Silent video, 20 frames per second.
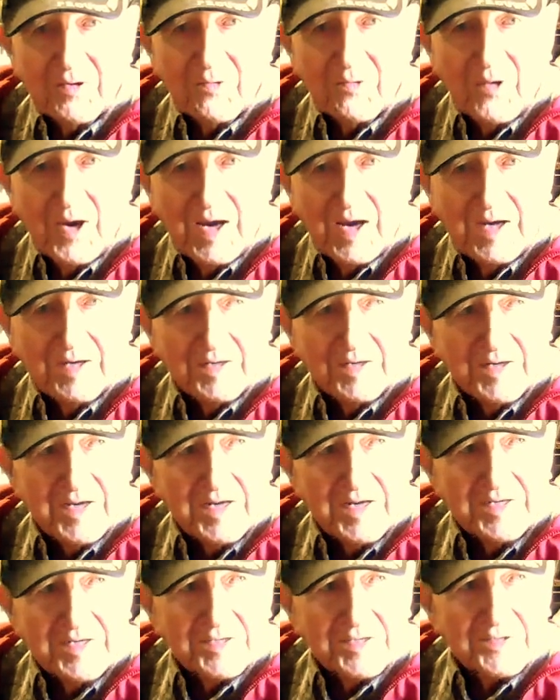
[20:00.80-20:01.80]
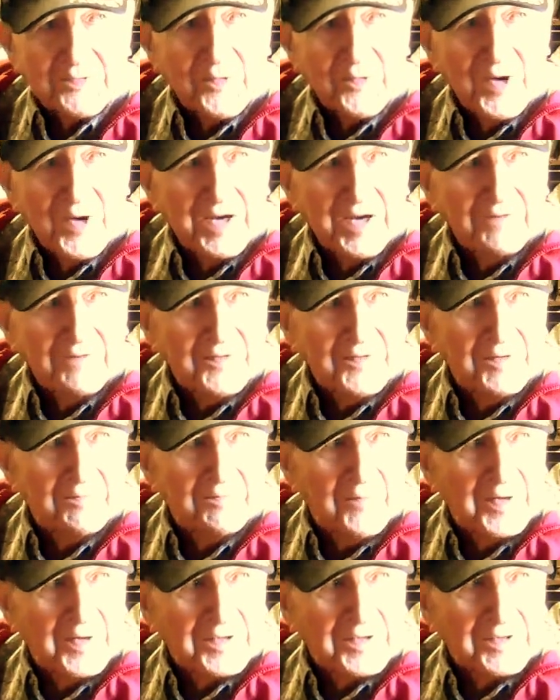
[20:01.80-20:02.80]
while, and he just waved and
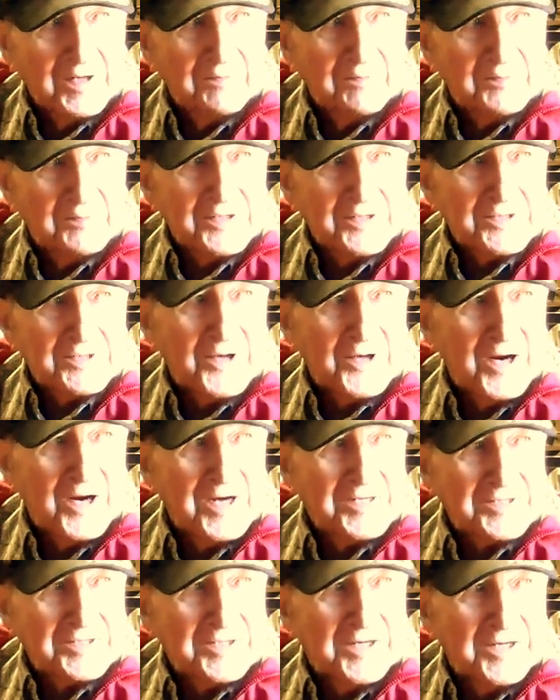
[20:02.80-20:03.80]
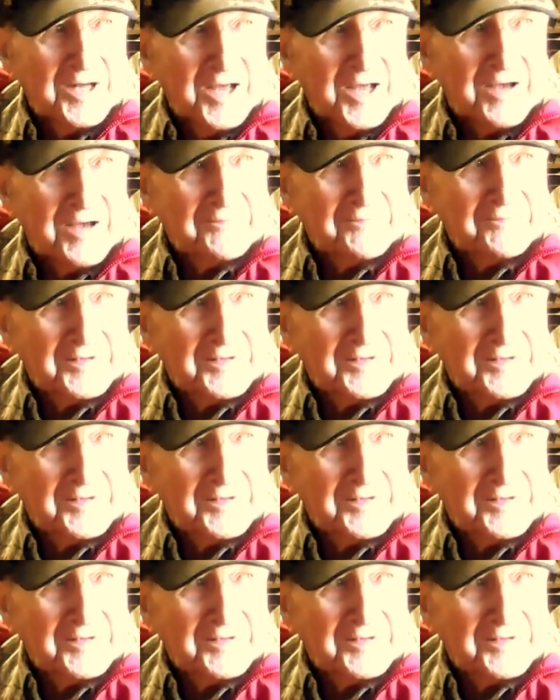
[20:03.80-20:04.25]
picked up his trash and left.